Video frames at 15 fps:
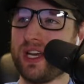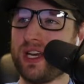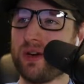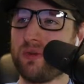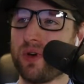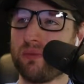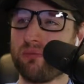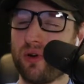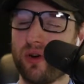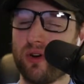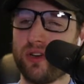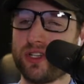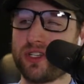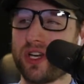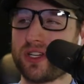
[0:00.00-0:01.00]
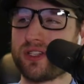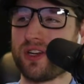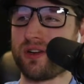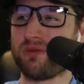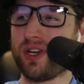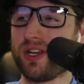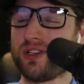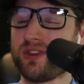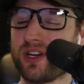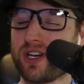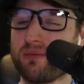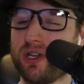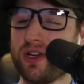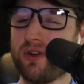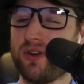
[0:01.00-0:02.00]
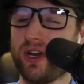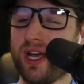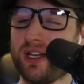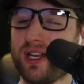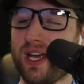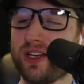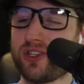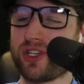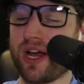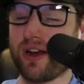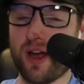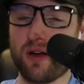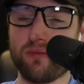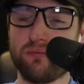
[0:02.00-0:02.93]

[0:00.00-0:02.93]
where Burrell and Chestnut Ridge are going to be going head-to-head. Shout out